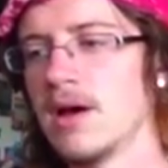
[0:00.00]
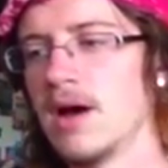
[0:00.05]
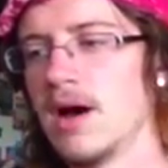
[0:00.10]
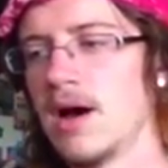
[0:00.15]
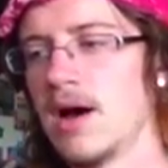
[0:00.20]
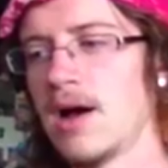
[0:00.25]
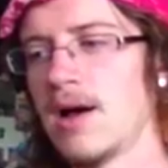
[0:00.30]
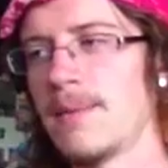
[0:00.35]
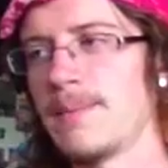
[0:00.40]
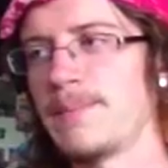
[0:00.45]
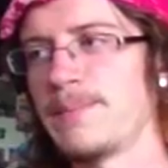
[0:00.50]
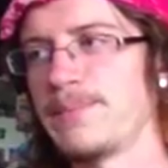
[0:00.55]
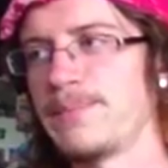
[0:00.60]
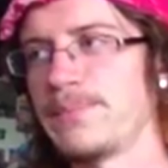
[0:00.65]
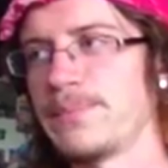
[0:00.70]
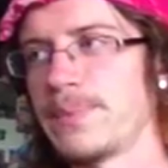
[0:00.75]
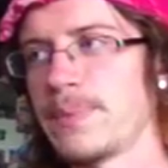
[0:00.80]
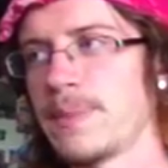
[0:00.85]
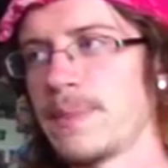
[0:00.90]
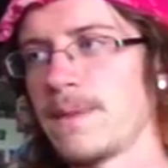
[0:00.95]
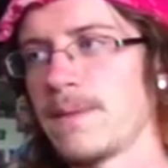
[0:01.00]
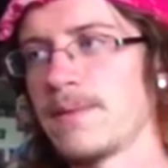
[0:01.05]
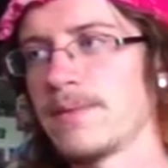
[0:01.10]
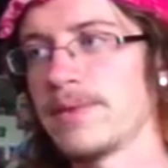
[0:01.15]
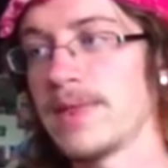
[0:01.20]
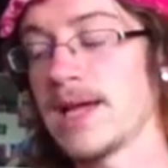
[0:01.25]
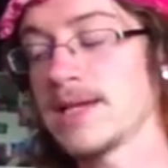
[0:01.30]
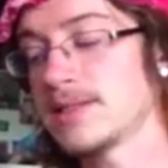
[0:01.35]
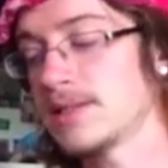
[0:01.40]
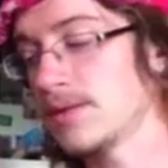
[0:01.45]
Um,
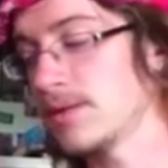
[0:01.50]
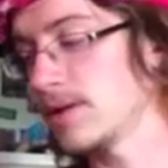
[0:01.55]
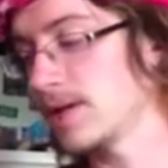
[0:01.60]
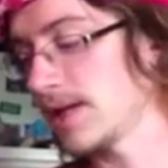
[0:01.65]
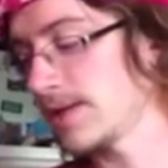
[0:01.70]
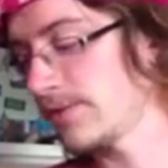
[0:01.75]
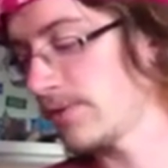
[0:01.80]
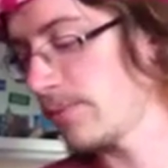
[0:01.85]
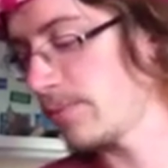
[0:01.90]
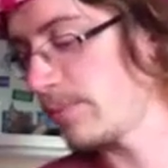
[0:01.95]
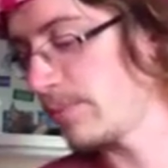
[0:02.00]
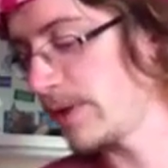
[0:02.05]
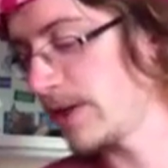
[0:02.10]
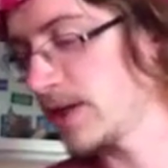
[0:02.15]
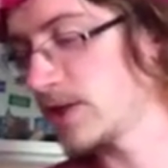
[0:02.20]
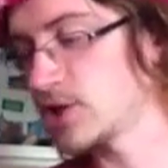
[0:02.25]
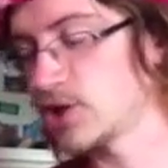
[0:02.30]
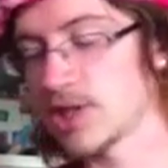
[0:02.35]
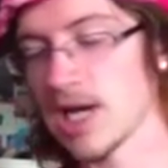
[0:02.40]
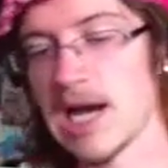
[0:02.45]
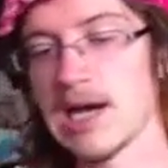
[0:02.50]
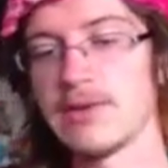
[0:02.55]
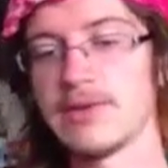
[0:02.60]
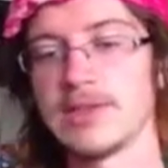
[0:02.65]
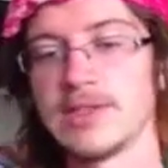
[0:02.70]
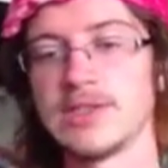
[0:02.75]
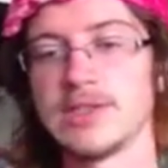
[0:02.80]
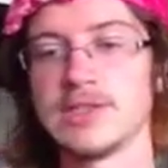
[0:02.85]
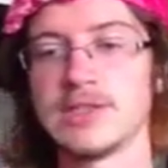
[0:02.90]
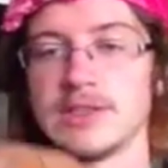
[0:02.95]
that's a that's a big
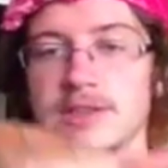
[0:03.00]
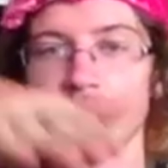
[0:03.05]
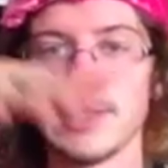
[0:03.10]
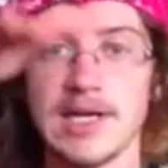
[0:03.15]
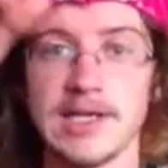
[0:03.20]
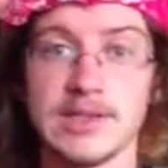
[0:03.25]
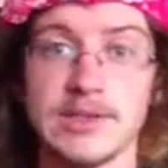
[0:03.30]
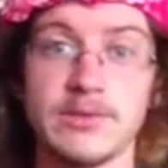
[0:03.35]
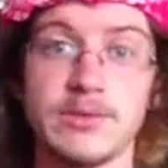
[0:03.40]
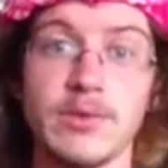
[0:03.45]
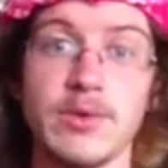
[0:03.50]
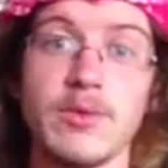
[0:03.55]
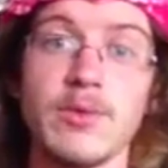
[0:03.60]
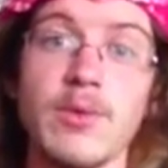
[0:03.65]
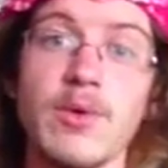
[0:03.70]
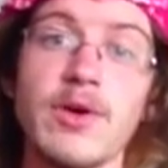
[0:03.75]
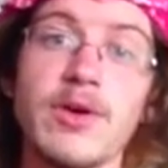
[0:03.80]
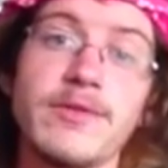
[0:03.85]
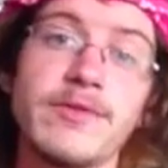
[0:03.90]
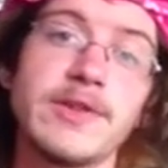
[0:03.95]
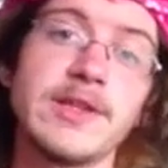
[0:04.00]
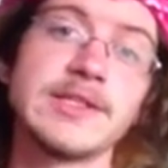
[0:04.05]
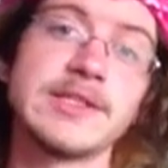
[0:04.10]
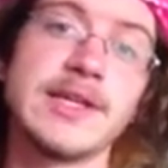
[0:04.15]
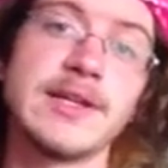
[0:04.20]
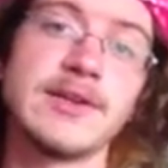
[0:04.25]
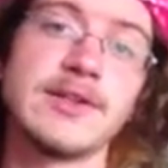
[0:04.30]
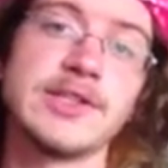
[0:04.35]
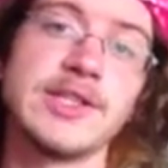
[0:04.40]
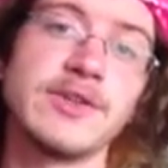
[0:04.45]
challenge slash reward for this
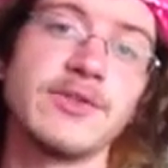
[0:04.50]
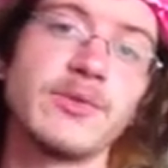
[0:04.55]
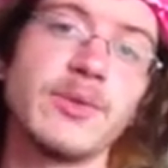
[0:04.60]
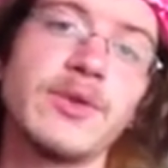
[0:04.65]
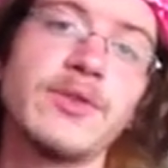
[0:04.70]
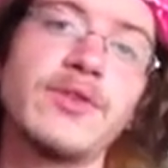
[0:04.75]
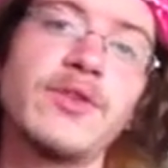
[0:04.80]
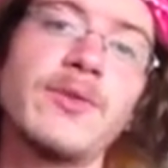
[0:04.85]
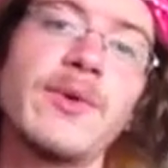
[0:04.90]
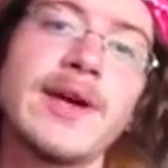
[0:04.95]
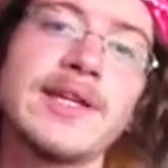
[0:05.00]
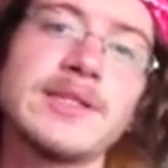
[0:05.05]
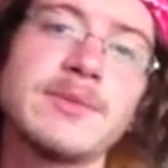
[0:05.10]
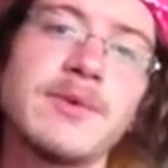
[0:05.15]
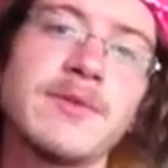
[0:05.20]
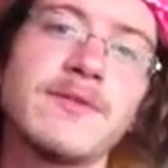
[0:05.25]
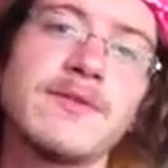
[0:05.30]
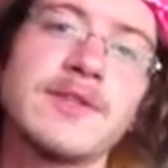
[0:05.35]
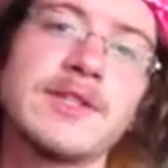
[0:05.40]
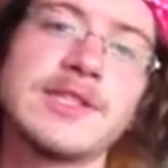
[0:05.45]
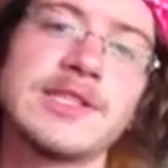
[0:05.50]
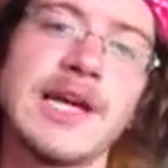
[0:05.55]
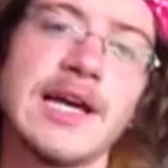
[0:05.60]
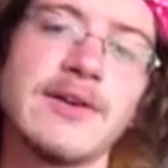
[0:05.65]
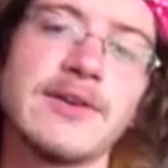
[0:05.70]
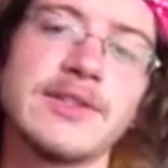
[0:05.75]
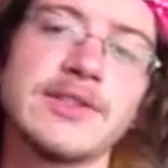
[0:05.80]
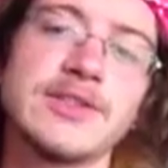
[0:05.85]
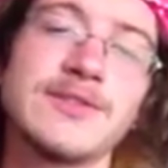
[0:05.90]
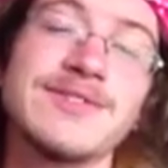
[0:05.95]
energy. Is once you rise above the
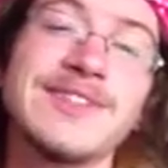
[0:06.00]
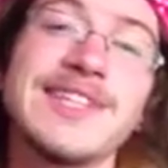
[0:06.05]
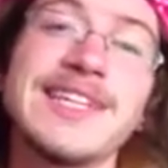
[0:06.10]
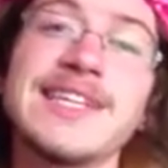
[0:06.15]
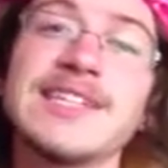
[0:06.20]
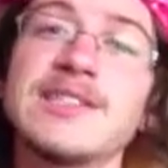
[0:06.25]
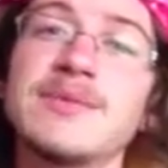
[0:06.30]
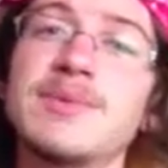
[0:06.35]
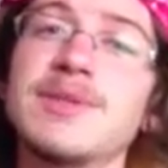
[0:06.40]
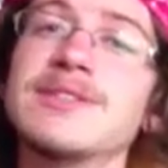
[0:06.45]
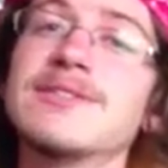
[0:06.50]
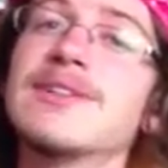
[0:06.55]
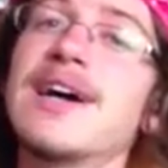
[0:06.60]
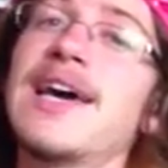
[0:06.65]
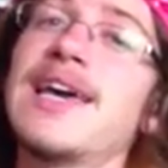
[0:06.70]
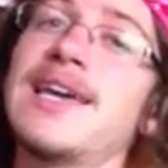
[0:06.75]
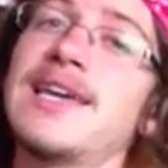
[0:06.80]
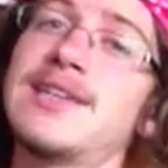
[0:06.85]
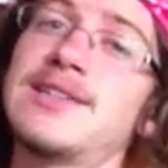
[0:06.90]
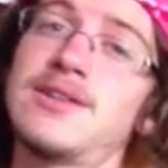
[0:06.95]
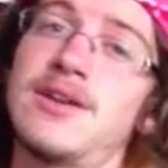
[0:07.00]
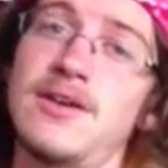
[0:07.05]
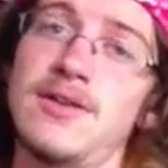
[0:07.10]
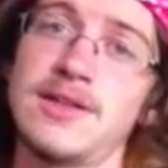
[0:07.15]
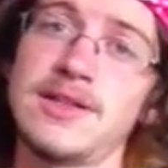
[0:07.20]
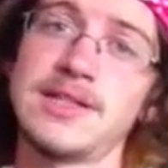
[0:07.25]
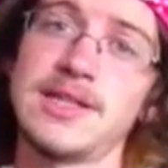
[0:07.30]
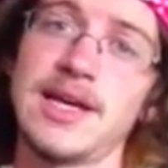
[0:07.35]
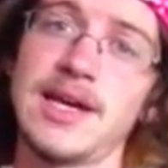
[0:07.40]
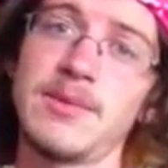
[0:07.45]
challenge of needing to be liked all
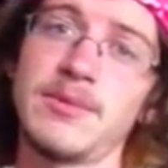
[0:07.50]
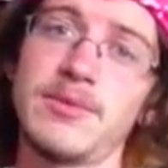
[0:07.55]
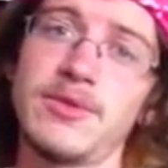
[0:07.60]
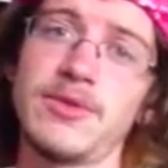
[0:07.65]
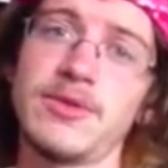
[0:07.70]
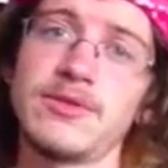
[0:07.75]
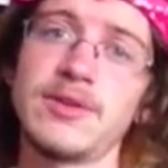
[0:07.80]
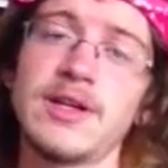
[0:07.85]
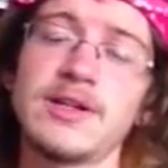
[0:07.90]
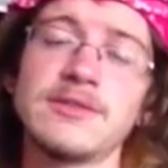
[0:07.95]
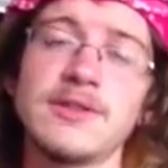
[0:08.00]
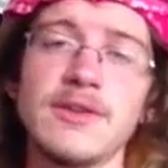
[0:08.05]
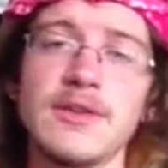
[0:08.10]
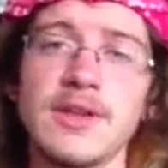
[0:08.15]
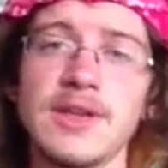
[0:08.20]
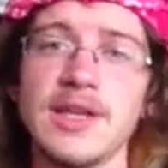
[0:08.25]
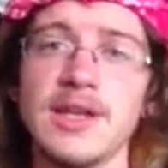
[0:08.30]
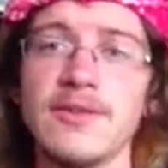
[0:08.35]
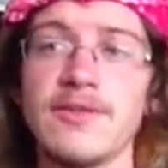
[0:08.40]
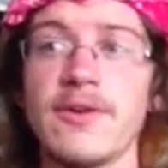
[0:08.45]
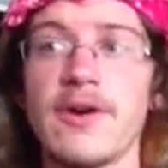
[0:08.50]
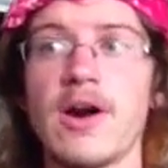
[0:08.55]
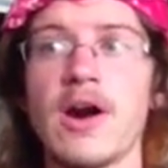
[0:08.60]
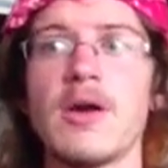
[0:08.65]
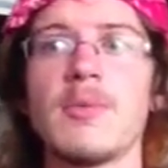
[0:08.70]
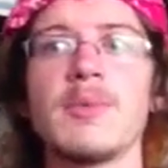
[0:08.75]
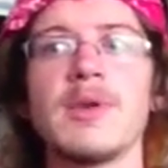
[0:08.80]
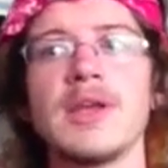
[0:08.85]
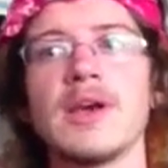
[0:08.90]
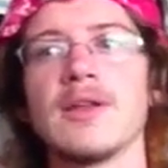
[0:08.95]
the time. So let alone the need for
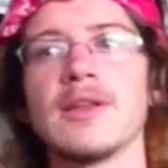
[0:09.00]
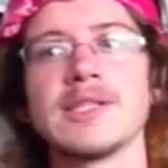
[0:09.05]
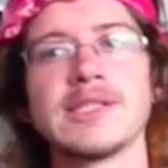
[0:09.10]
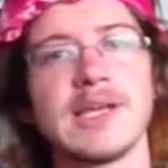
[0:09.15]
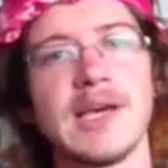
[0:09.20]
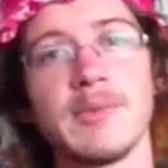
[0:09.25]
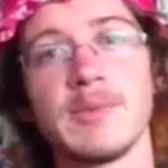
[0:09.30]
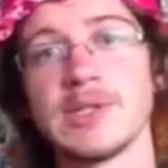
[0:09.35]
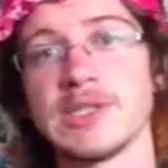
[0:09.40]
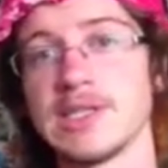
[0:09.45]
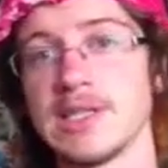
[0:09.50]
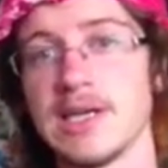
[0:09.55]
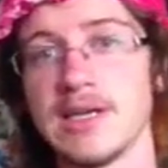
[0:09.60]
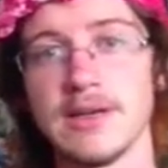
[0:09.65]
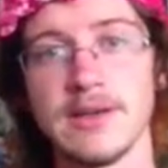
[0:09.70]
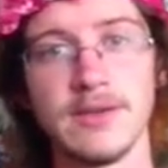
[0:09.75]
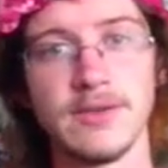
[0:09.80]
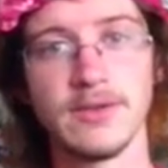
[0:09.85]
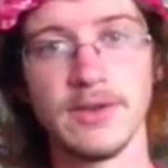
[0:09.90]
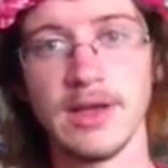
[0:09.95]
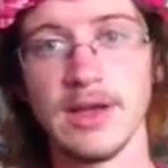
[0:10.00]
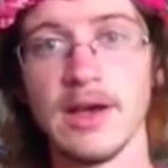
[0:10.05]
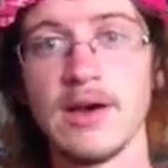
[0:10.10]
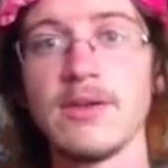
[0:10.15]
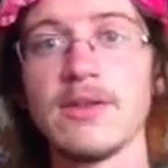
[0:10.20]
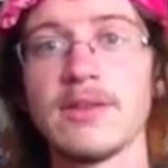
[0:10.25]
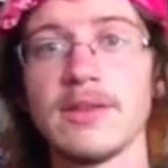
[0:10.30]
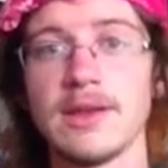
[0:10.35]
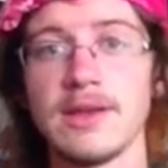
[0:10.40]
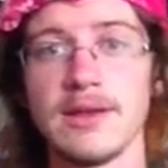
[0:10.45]
harmony all the time, which again is not
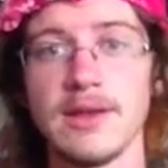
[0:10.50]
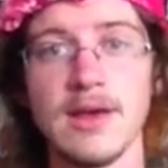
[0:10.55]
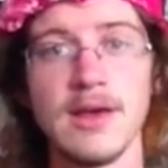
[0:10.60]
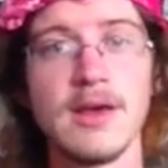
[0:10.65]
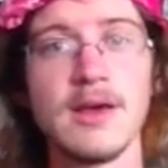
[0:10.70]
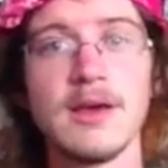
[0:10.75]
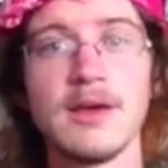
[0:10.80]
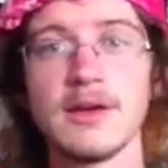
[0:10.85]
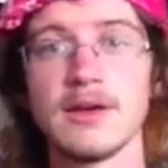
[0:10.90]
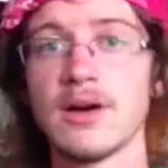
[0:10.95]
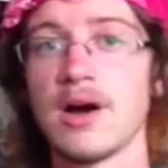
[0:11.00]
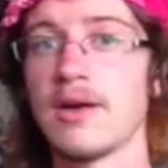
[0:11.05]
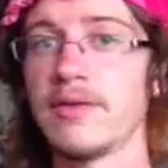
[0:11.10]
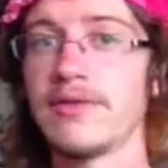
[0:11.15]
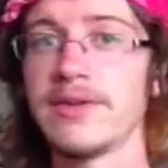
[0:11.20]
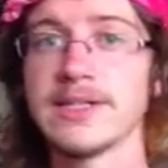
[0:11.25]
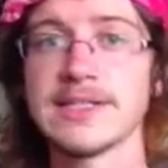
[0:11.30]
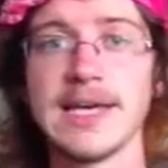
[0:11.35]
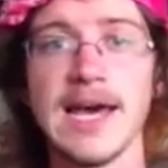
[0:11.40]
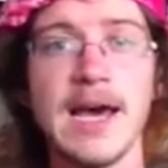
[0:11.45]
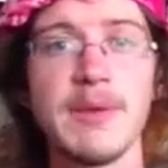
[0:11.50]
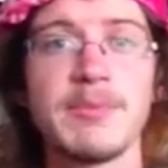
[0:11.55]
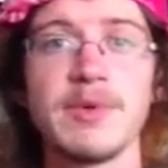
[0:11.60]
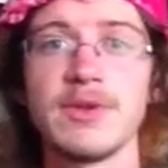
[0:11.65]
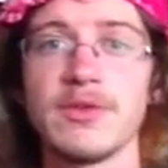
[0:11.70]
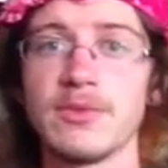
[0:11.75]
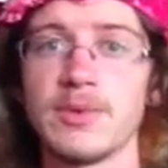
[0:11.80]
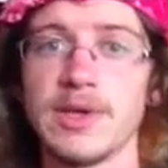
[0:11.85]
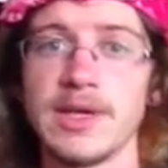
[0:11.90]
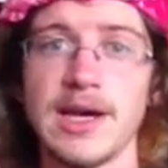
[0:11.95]
healthy. Conflict
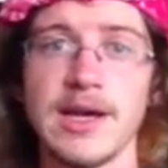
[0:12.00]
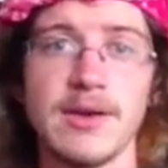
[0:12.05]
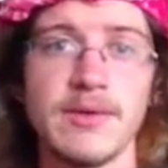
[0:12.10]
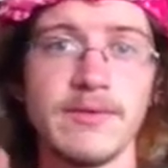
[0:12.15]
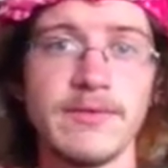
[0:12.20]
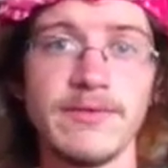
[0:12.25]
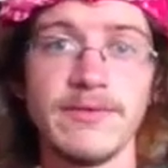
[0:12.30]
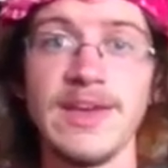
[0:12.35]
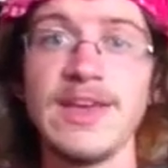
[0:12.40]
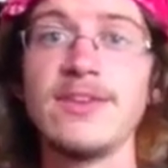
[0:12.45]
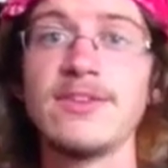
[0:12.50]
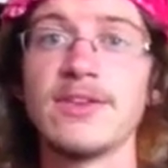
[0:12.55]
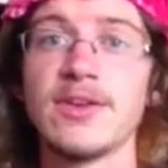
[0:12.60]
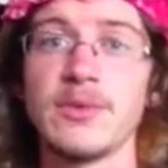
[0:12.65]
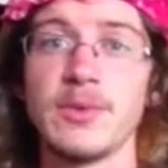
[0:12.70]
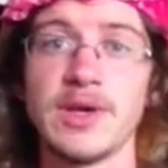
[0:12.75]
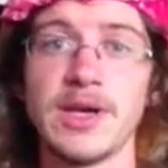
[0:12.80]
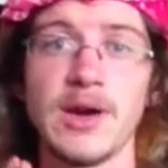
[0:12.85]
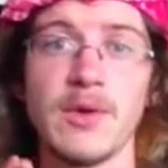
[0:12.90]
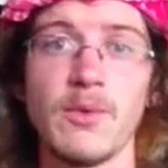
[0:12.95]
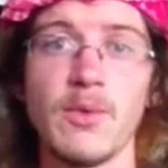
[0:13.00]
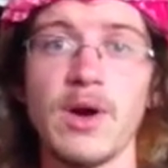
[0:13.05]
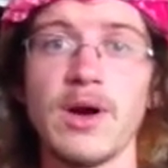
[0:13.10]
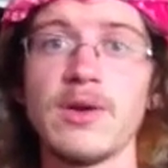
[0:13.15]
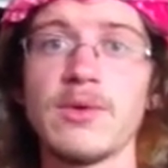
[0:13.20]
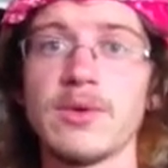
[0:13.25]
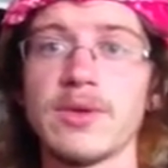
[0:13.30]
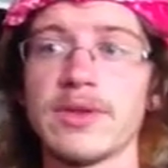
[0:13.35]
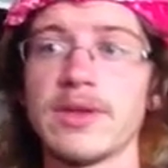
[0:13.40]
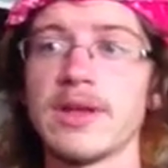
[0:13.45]
happens. We gotta face it. We gotta
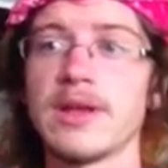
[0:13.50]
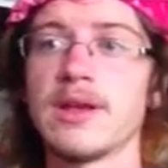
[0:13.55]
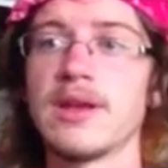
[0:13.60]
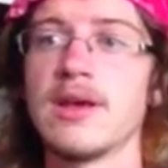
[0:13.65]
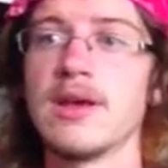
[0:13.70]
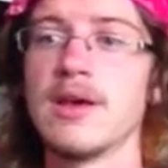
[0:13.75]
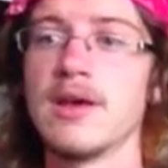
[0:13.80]
work with it.